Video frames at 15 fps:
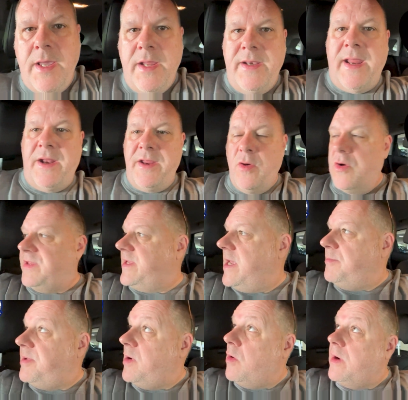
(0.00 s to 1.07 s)
Now, the idea
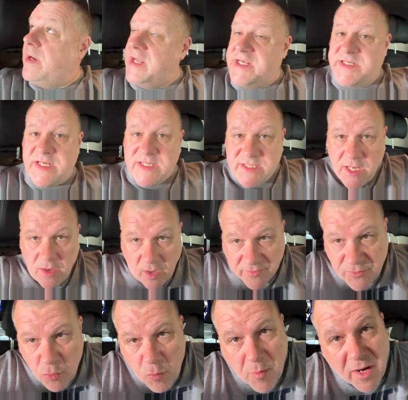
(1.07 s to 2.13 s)
behind this is I
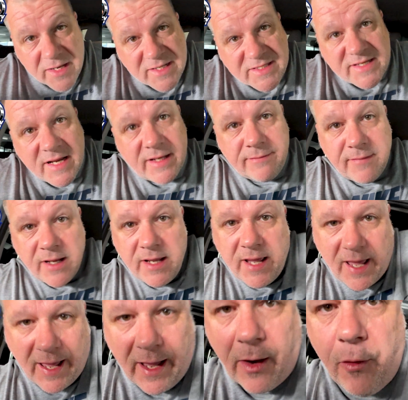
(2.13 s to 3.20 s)
do all my editing
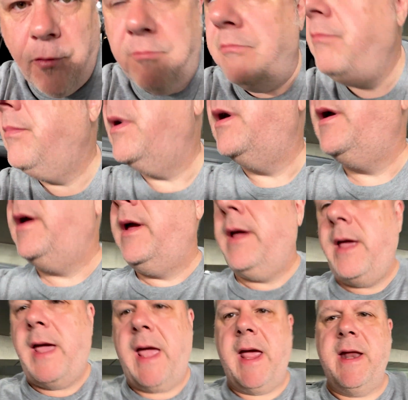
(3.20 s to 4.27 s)
at home
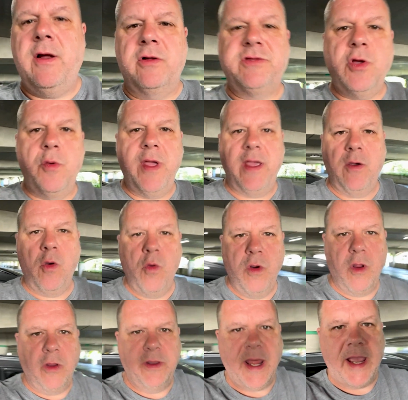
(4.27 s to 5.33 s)
and I do it all
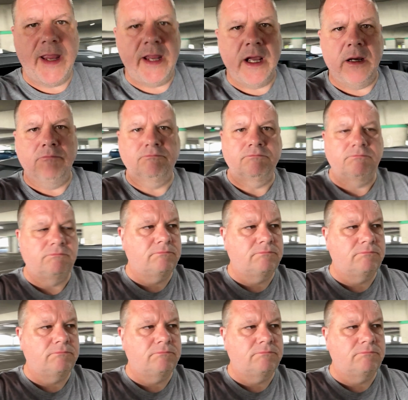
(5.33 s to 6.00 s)
on a, um,